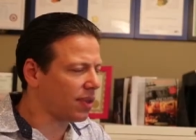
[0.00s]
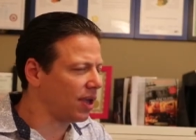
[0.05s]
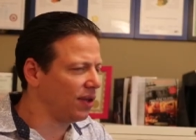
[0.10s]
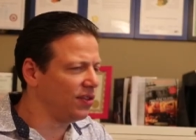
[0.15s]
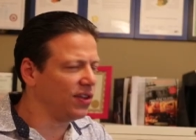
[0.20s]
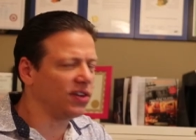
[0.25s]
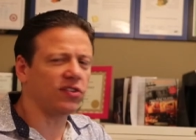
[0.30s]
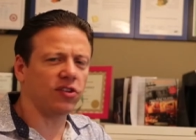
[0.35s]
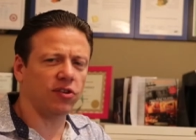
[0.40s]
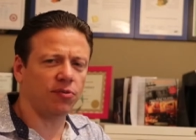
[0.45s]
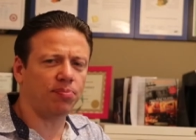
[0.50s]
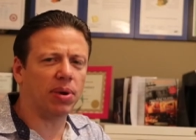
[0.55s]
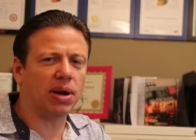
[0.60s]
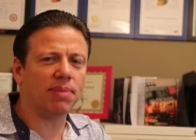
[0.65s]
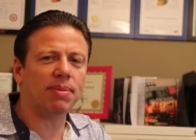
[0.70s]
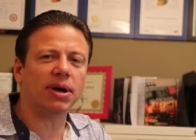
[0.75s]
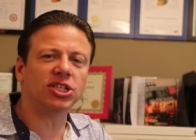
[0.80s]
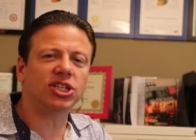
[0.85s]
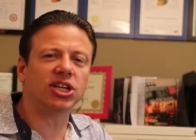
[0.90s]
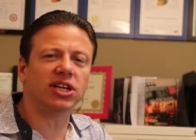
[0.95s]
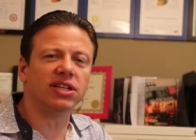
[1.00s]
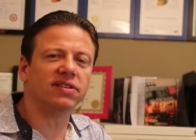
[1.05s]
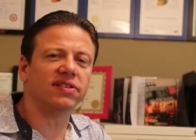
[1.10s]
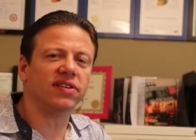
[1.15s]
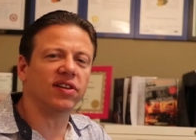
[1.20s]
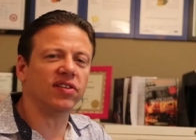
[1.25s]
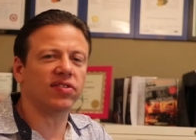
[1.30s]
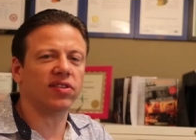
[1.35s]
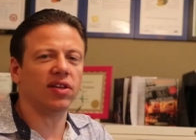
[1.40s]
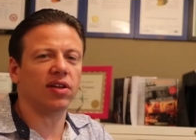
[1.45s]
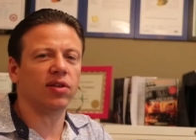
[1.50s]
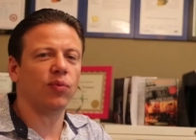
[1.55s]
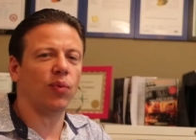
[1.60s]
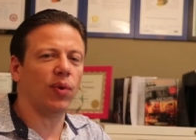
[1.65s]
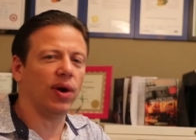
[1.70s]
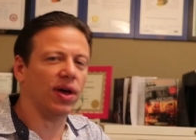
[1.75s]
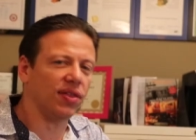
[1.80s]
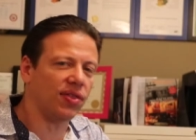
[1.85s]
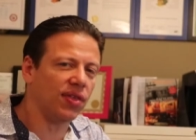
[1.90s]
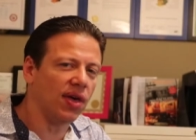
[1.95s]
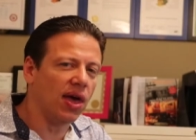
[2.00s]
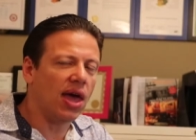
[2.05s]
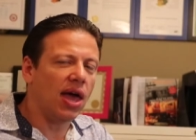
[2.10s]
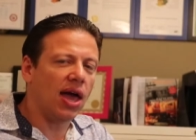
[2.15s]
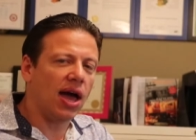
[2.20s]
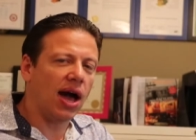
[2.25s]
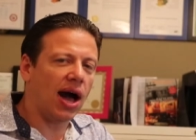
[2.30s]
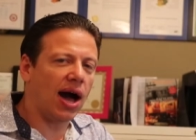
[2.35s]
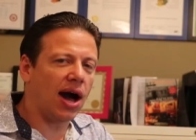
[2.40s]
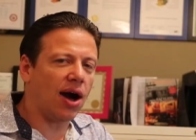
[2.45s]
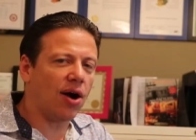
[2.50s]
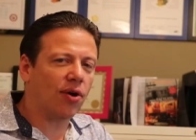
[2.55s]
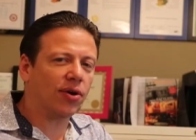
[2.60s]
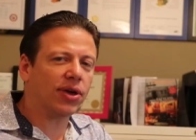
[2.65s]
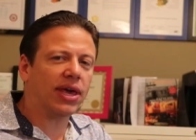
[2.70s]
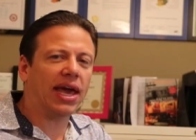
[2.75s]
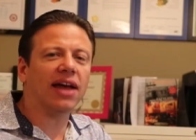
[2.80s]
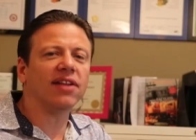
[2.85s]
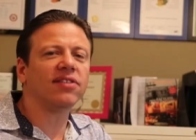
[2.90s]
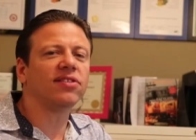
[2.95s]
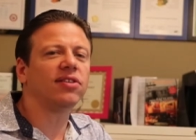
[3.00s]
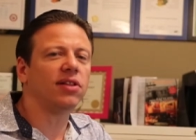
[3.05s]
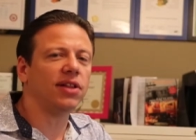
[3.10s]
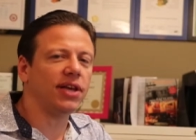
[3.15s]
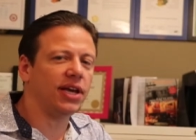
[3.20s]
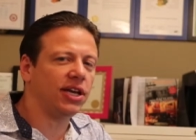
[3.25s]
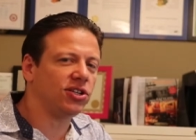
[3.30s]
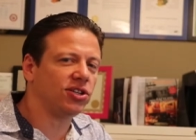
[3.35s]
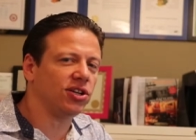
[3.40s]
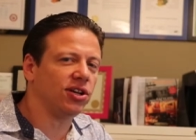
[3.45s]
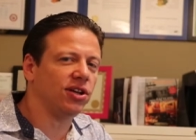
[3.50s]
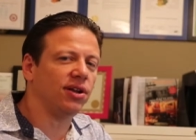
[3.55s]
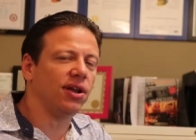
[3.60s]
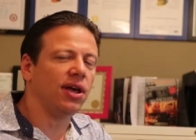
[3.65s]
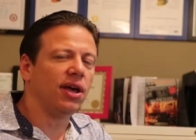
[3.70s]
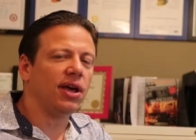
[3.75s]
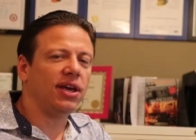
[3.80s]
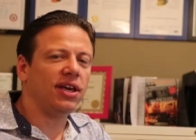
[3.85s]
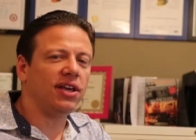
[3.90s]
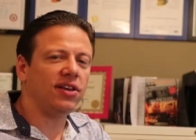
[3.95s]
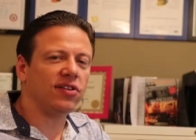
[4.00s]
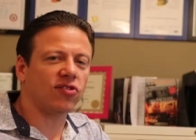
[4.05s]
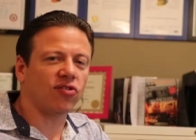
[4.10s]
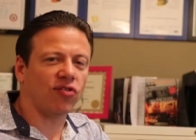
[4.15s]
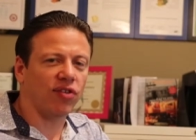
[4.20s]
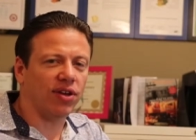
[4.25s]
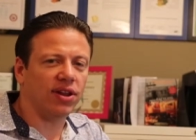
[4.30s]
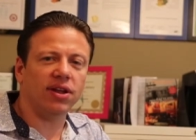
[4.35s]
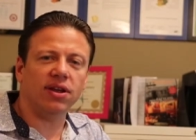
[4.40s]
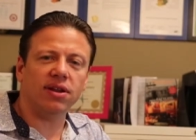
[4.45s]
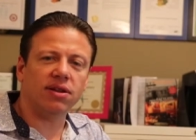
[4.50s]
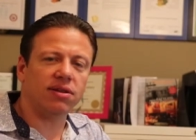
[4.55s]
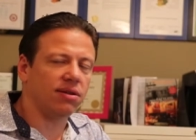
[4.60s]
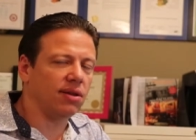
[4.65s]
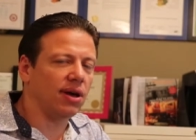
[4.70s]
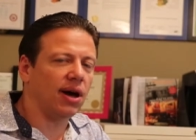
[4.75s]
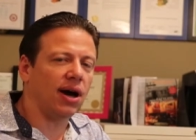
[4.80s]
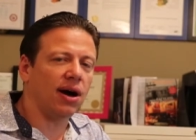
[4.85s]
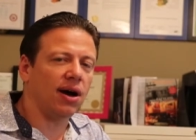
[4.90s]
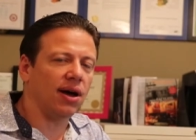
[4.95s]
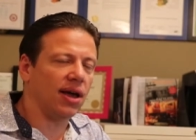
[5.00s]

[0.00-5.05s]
this is pretty much consistent with how cancellation is treated uh,